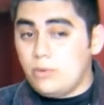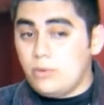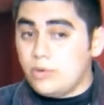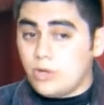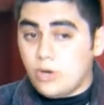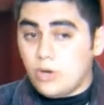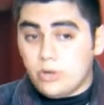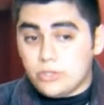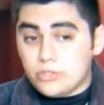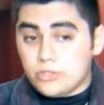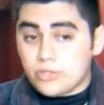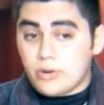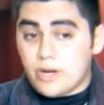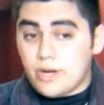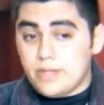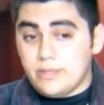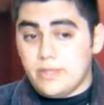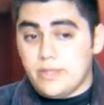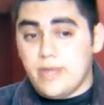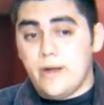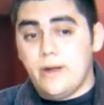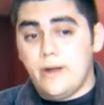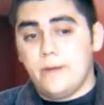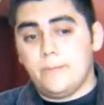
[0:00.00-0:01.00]
We would go and
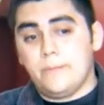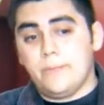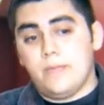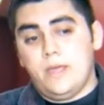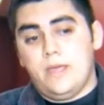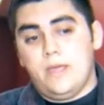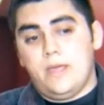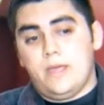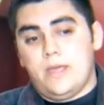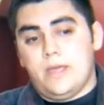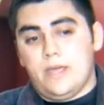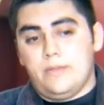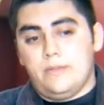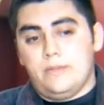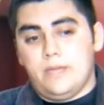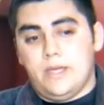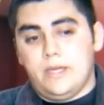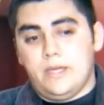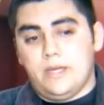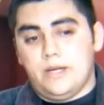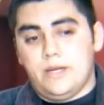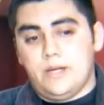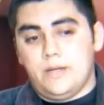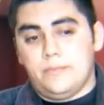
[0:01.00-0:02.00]
train there, and
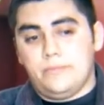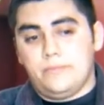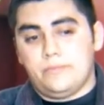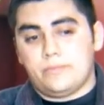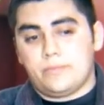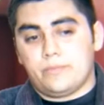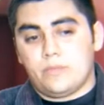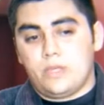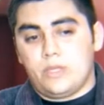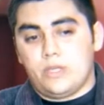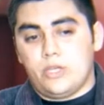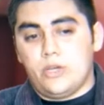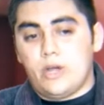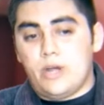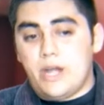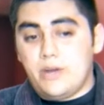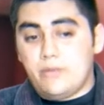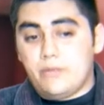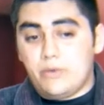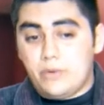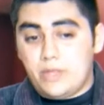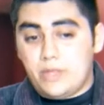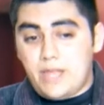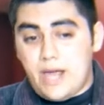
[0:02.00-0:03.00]
then you know, I
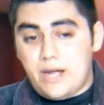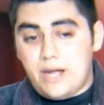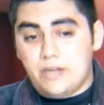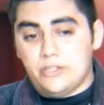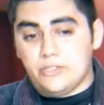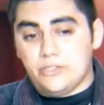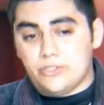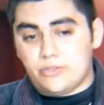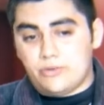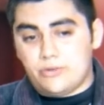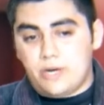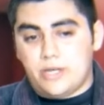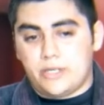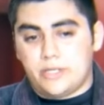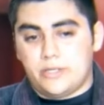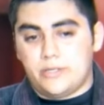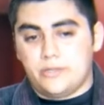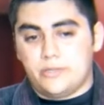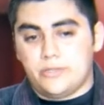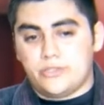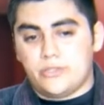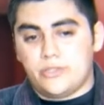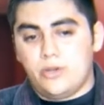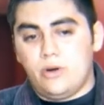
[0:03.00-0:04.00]
never really had an
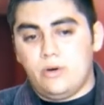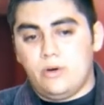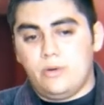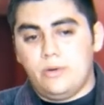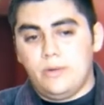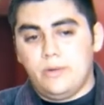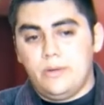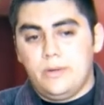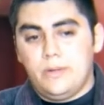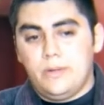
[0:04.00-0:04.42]
instructor, so